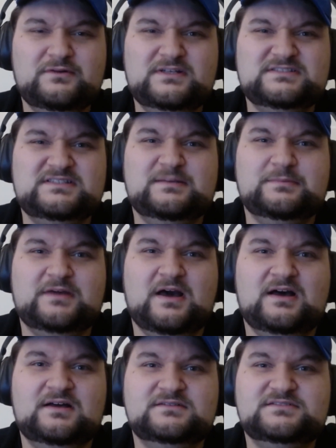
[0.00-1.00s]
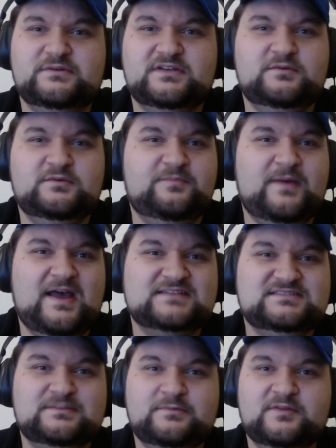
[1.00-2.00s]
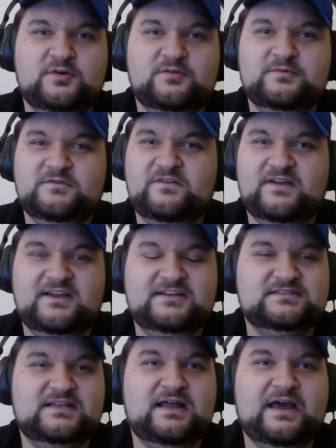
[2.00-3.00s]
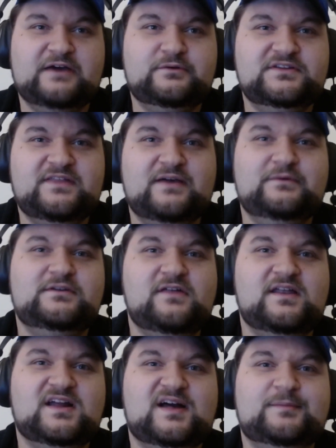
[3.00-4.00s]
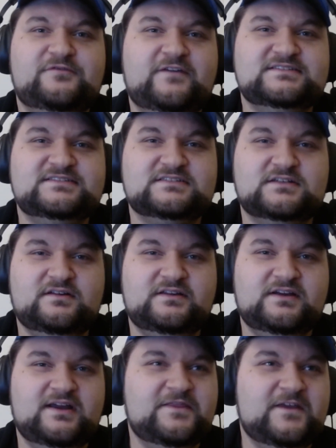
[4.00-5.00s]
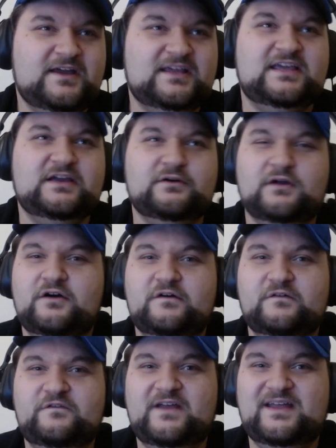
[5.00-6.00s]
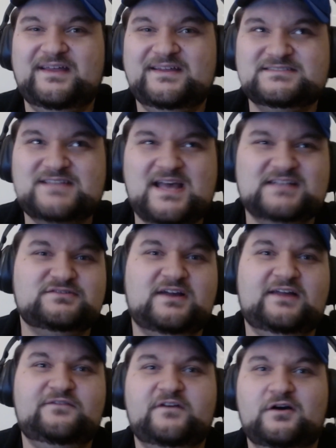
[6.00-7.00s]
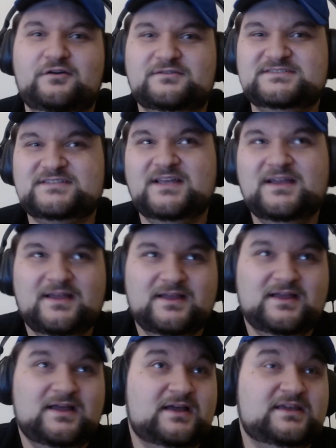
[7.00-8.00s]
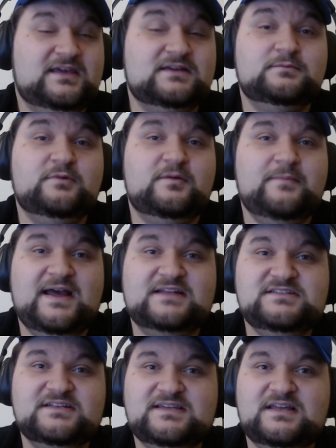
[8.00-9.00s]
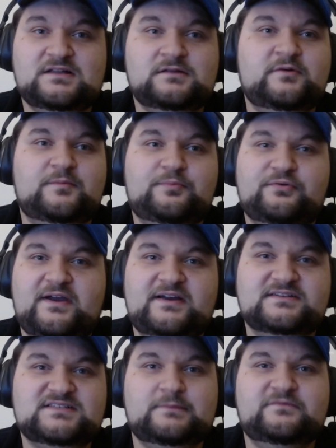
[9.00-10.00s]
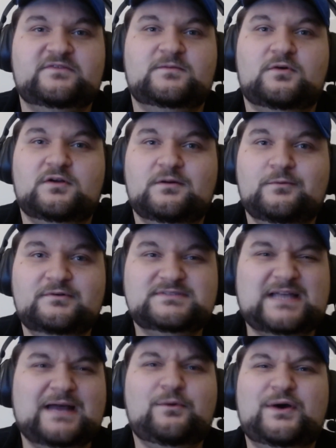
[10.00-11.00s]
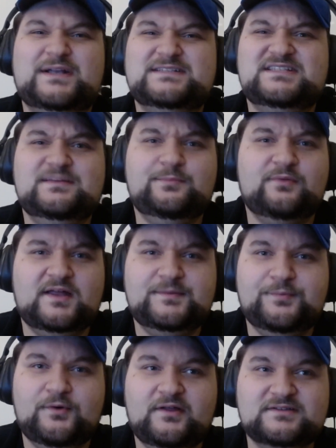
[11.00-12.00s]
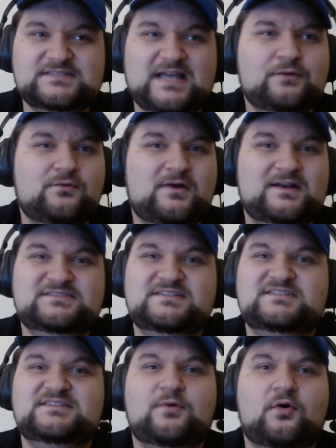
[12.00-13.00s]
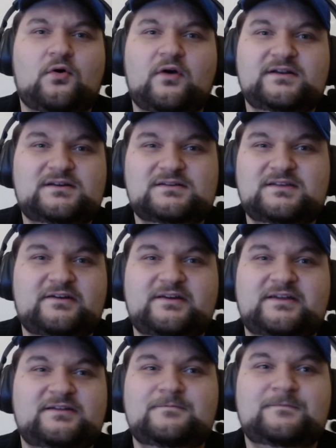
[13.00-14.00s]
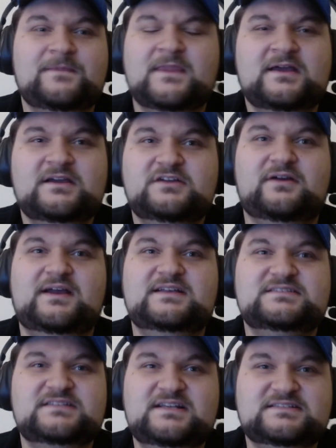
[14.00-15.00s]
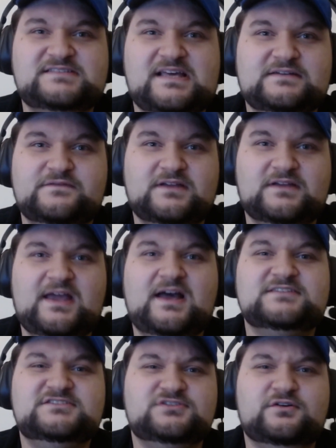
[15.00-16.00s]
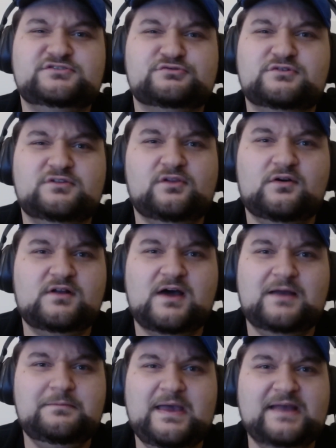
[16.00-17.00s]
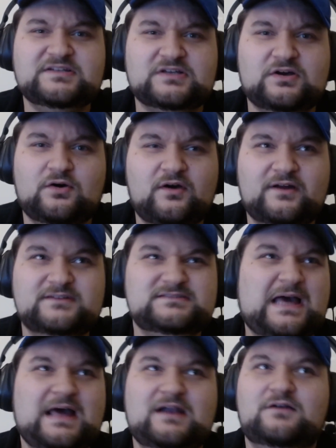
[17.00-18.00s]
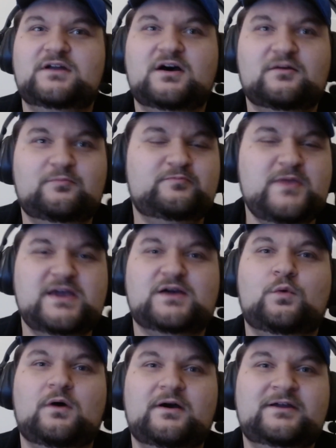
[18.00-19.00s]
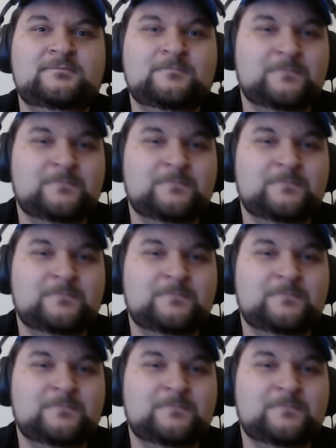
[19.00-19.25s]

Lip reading: just need them gone so we can move past them in the movement phase. And how do we do that? We do that a couple phases earlier in the hero phase. That's right, folks. Kill him with magic, kill him with prayers coming from mortal wounds. I want to see blood boils. I want to see some horde clearing craziness out of a chaos sorcerer lord on Manticore. I don't know. Pick one.